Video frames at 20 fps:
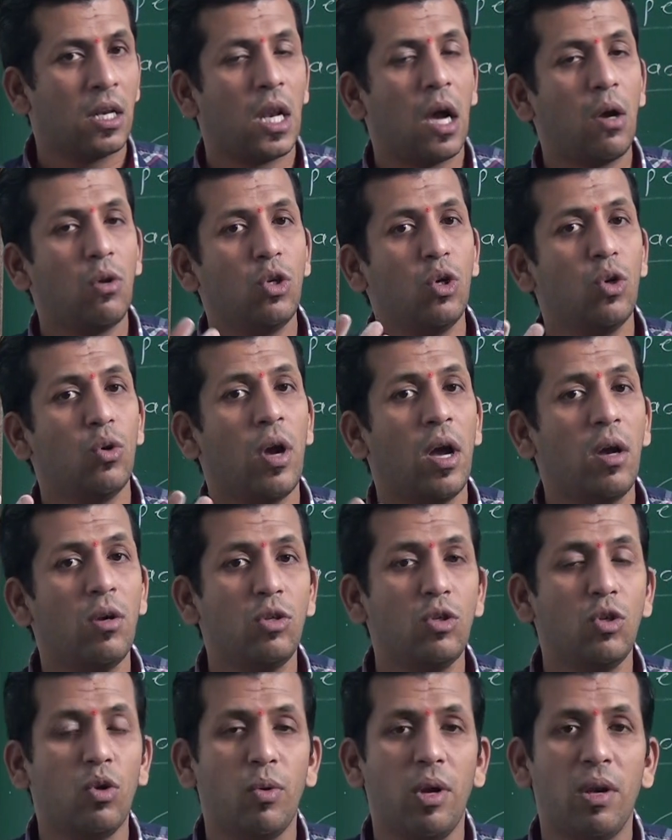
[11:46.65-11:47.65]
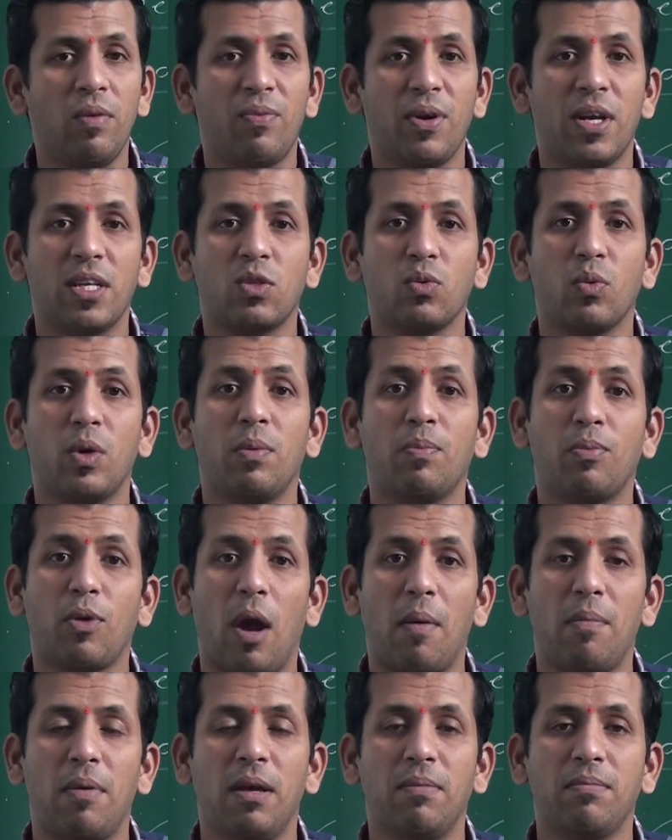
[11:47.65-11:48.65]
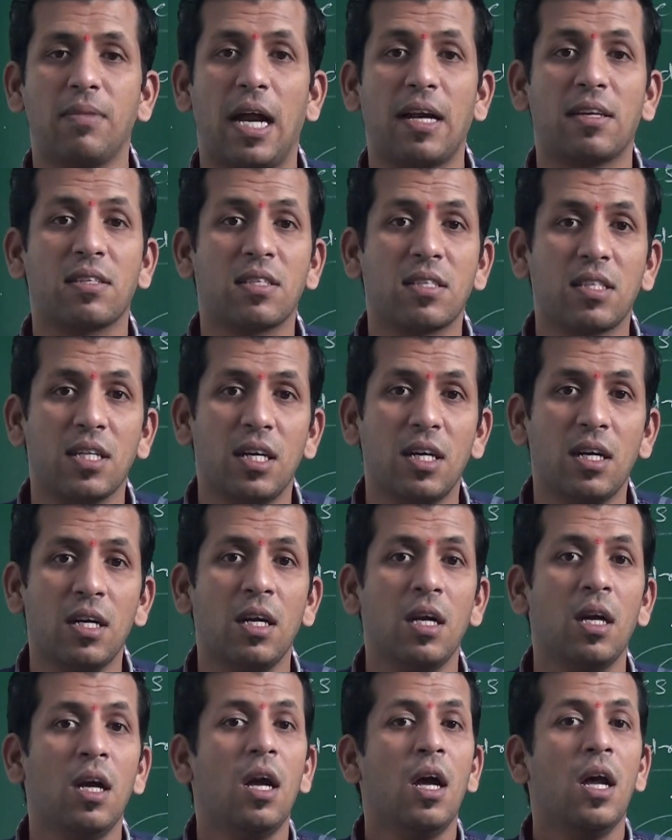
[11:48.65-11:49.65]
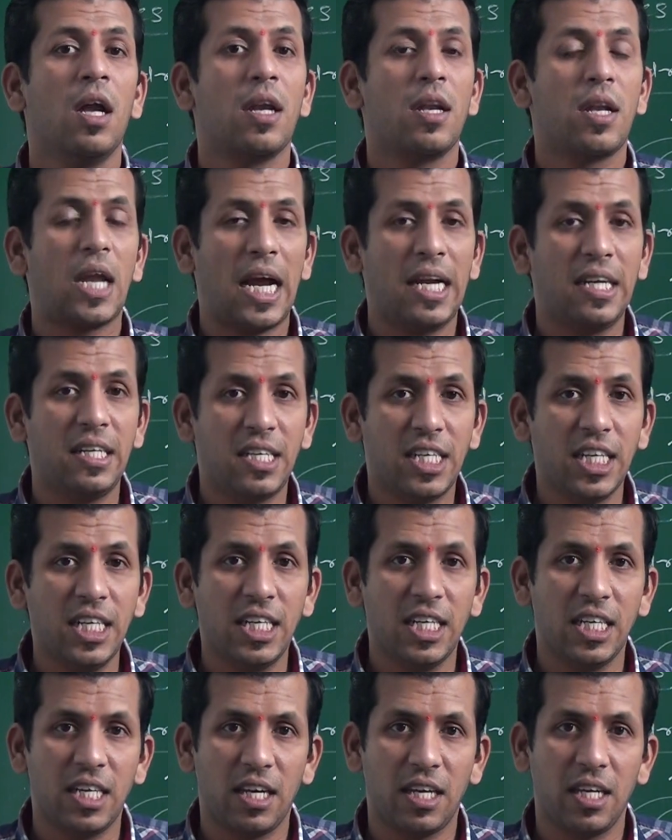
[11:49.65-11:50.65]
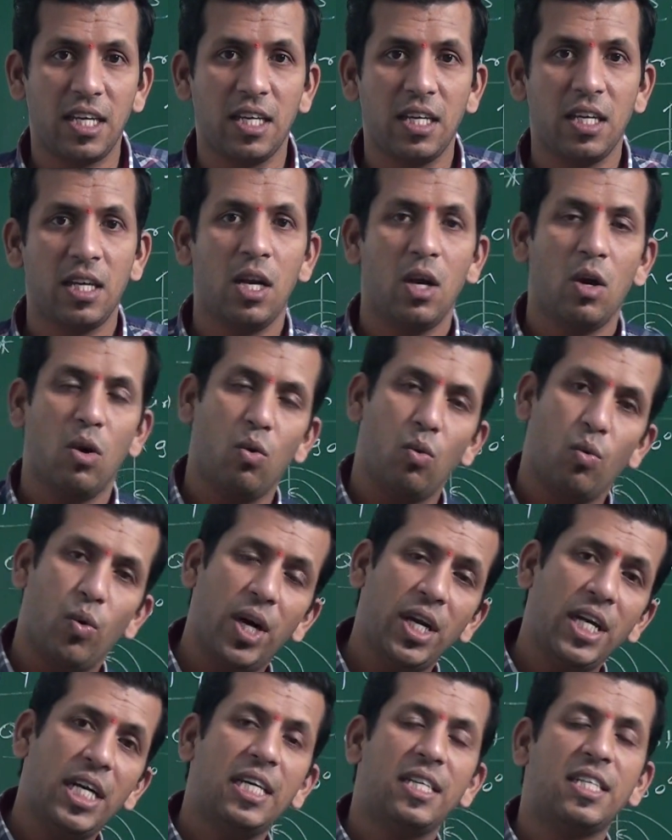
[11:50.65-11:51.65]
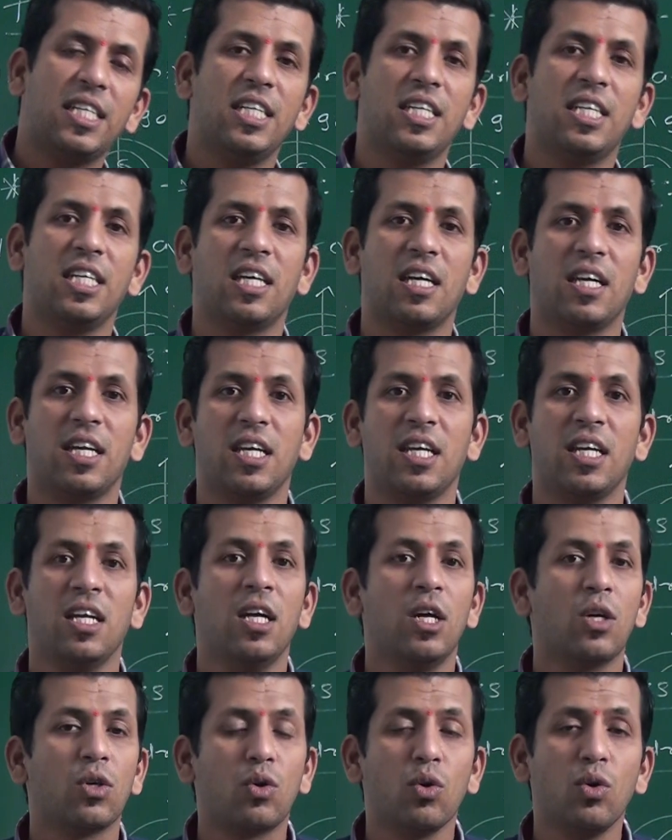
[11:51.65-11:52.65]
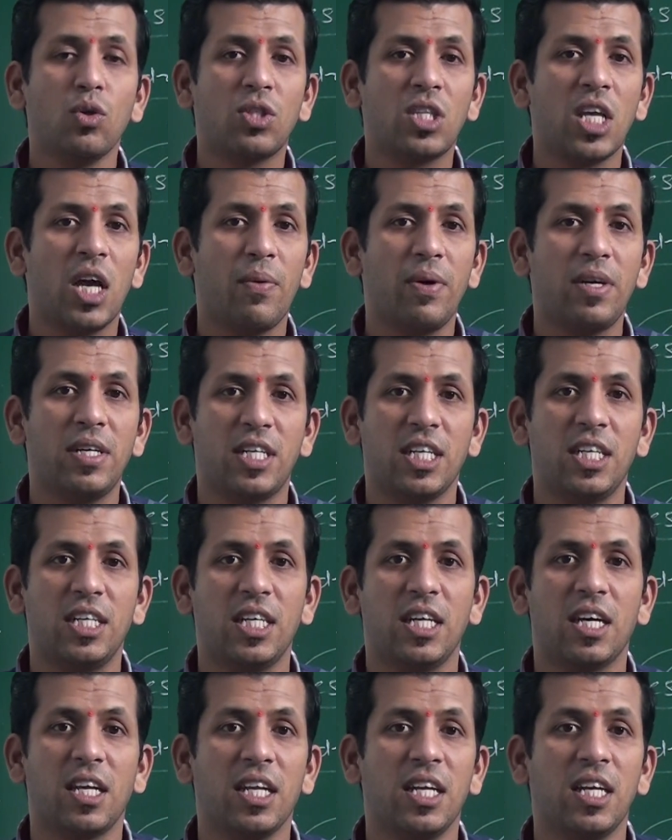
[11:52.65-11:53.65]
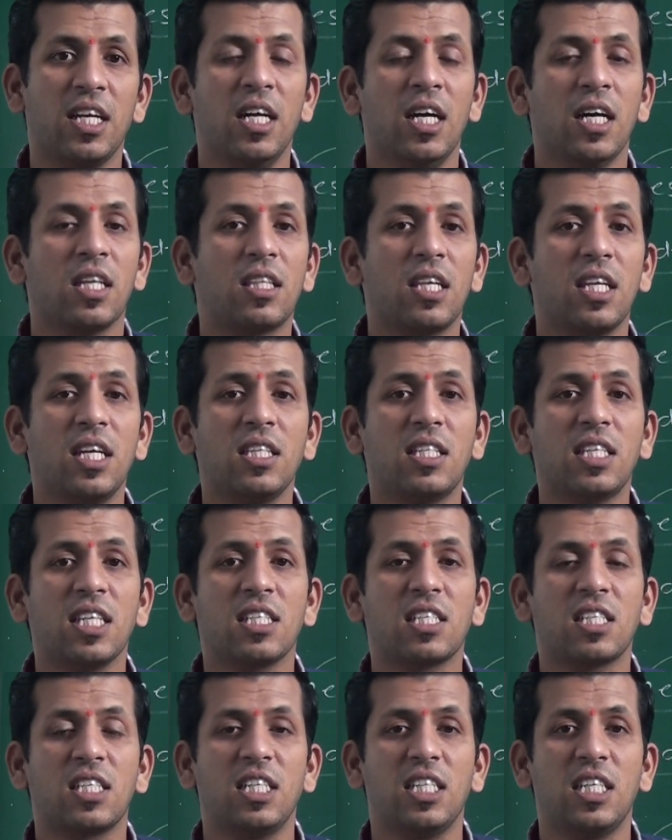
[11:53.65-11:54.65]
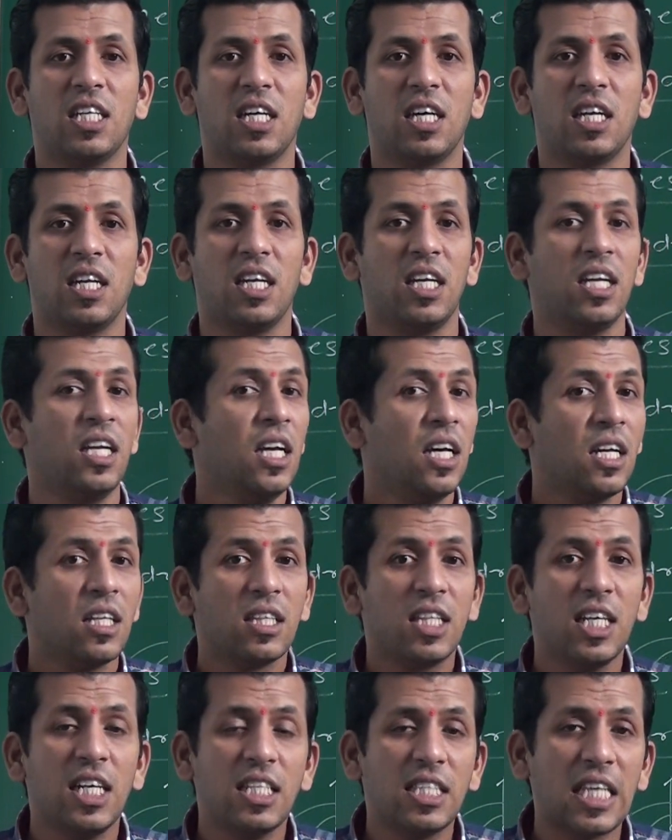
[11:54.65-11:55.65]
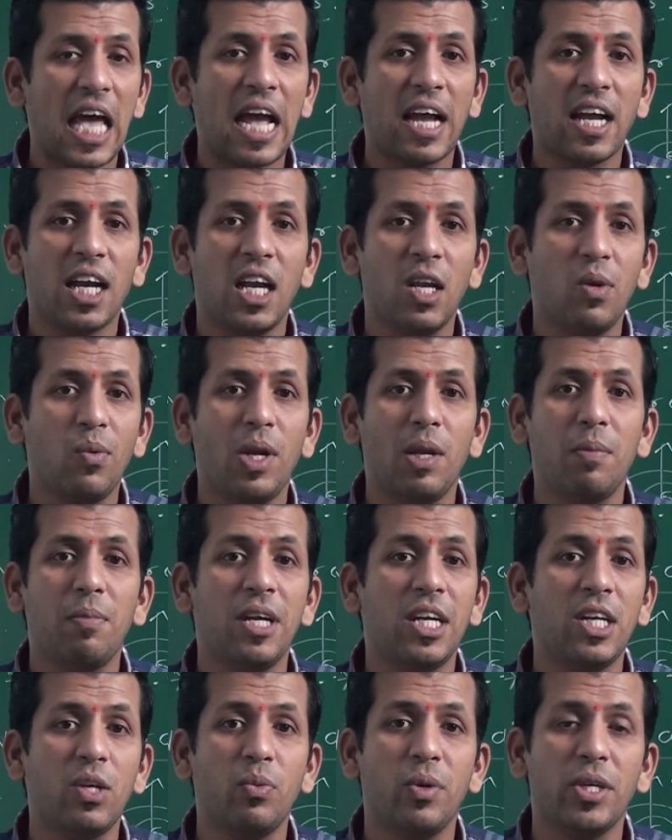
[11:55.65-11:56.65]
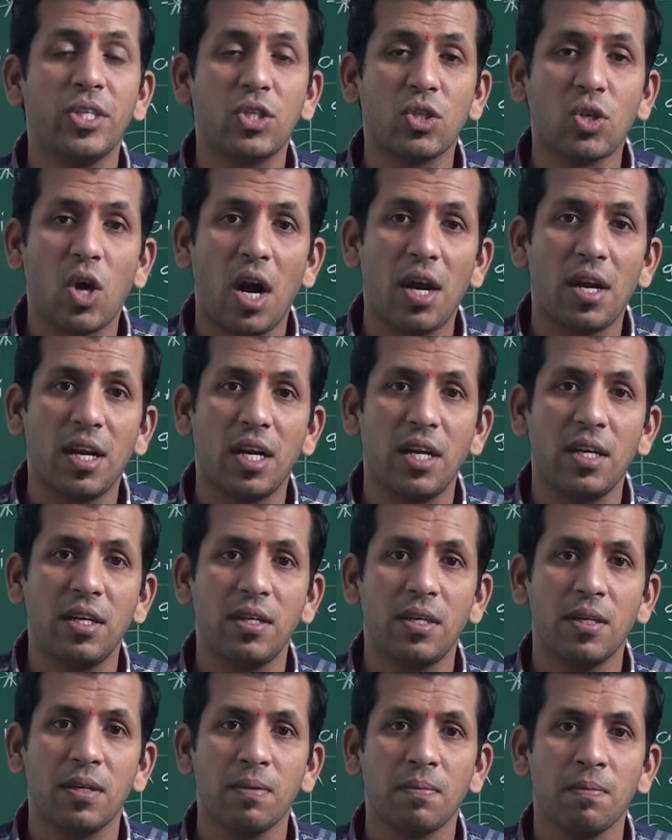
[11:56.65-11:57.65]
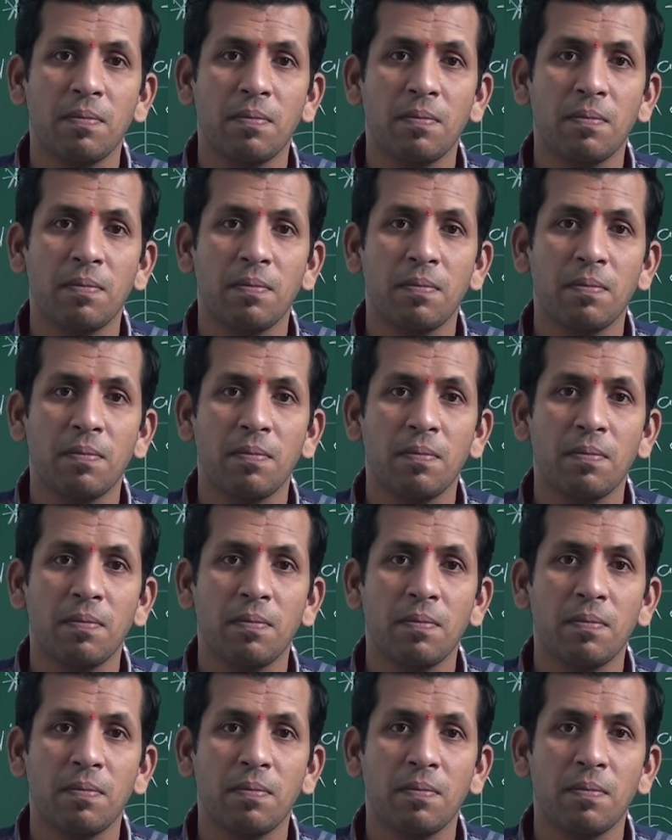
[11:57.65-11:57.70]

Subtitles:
Now you will face one problem, that sir, 90 degree, 180 degree, 270 degree, 360 degree, these angle will be in which quadrant?